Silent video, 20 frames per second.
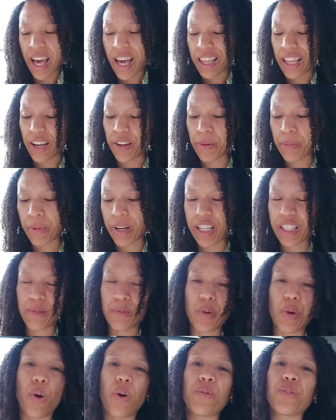That reminds
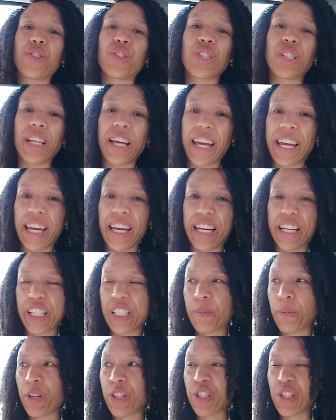me of shade,
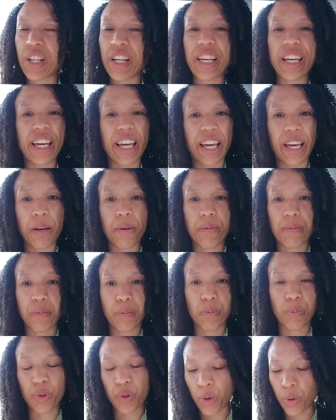especially if
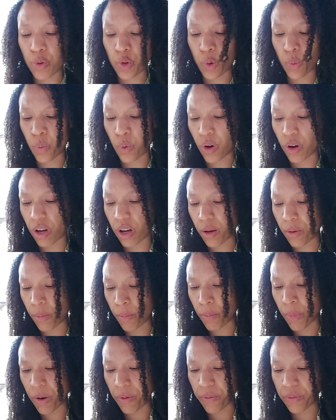we don't know what
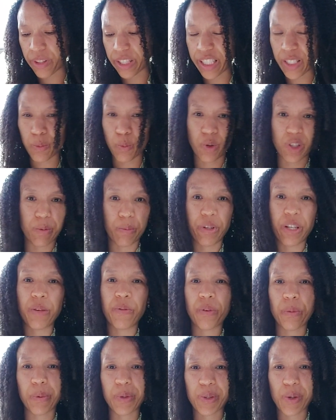month this was, but if
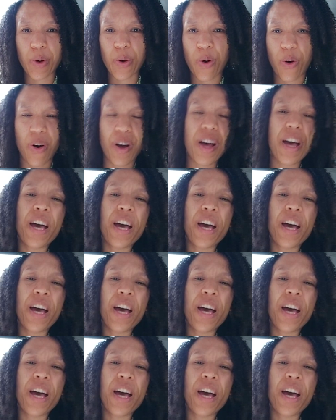it was hot,